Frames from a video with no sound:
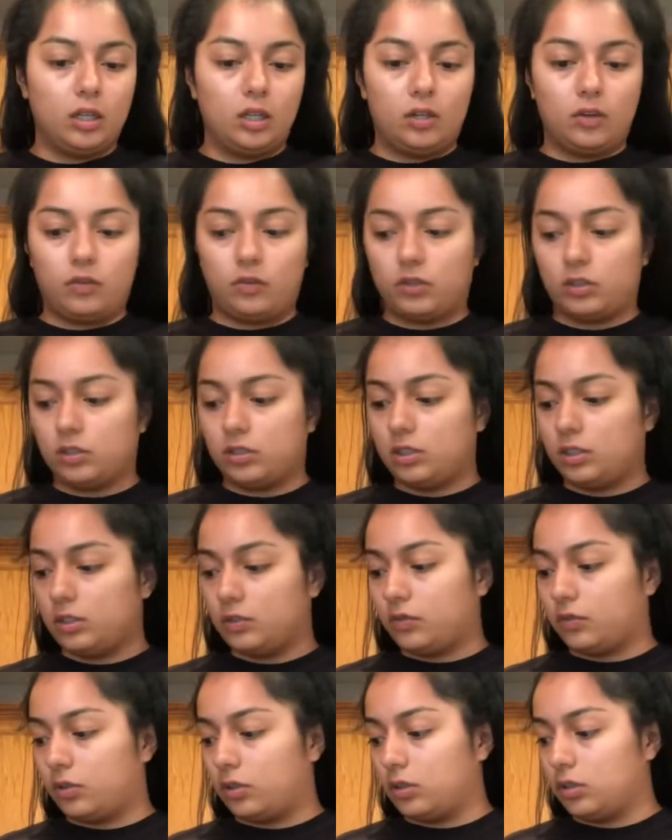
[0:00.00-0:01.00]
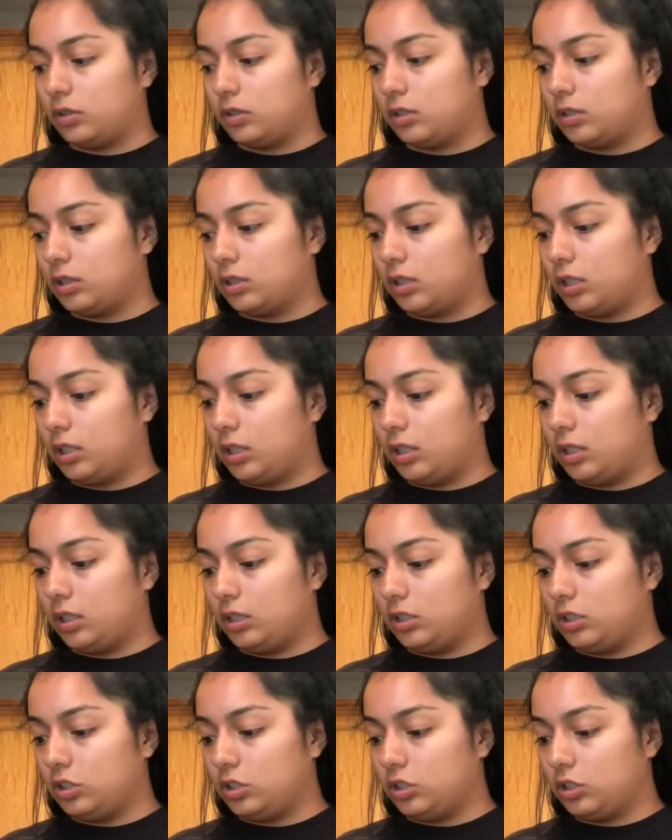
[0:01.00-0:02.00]
first things first
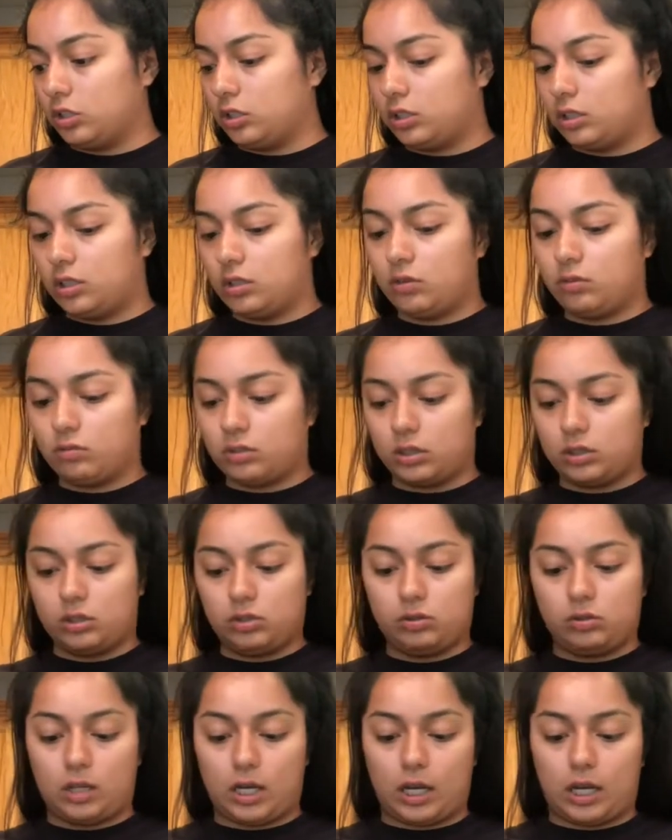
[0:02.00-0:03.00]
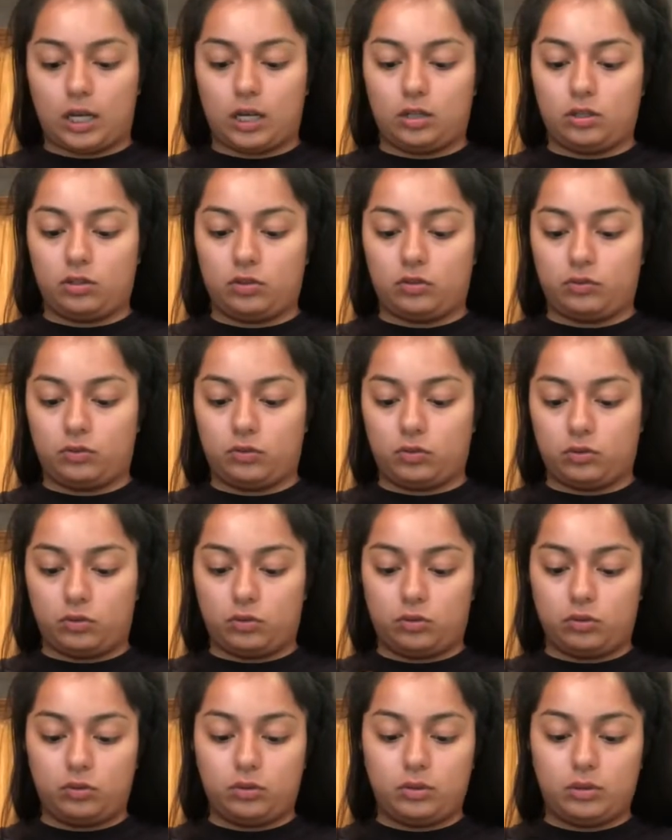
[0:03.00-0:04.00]
is you're gonna want to add your full
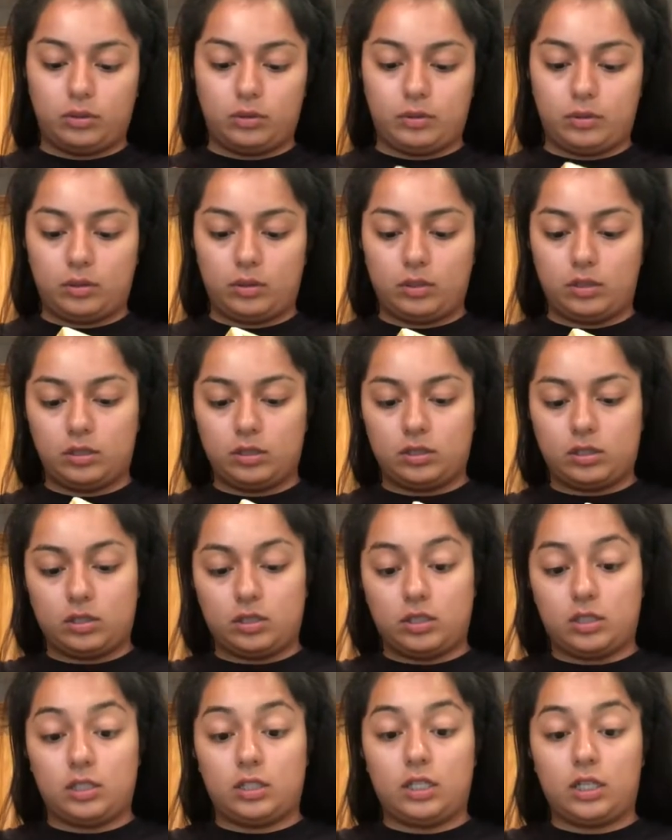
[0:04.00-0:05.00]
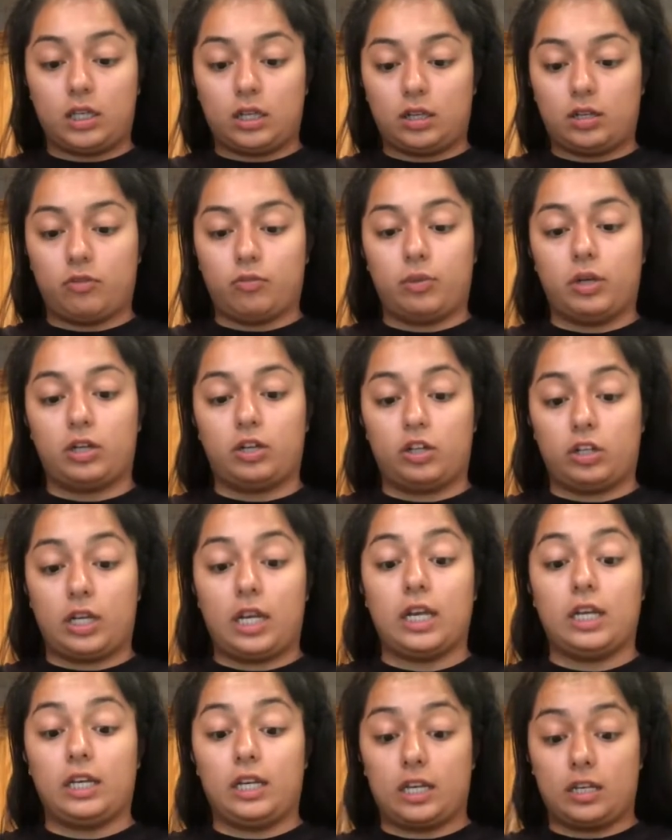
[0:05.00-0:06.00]
stick of butter,
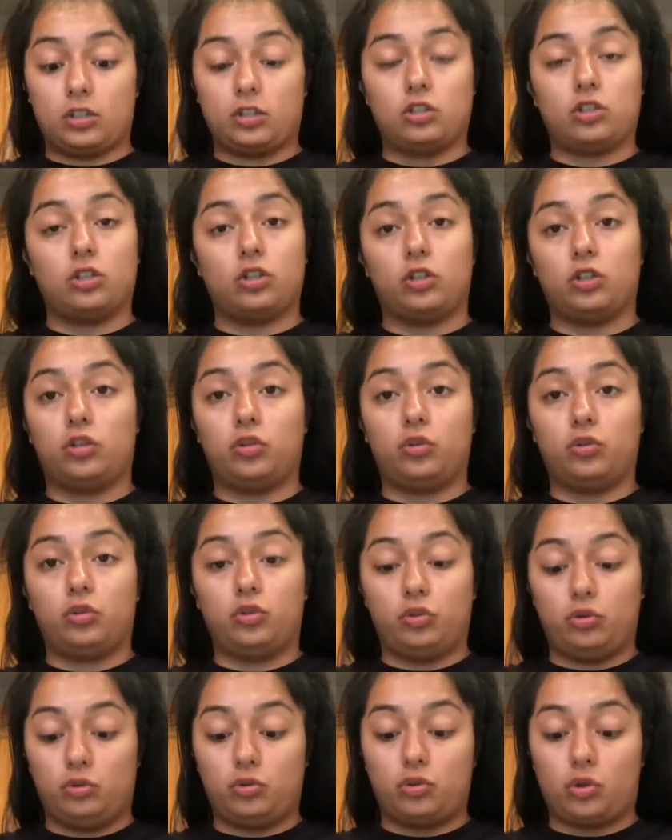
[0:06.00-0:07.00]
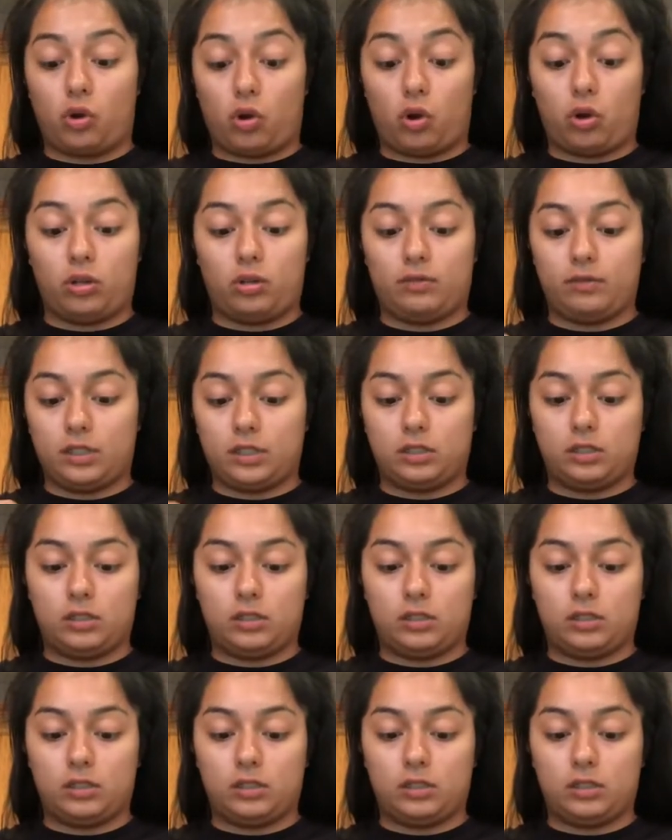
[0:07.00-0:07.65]
and yes, you're gonna use all of it.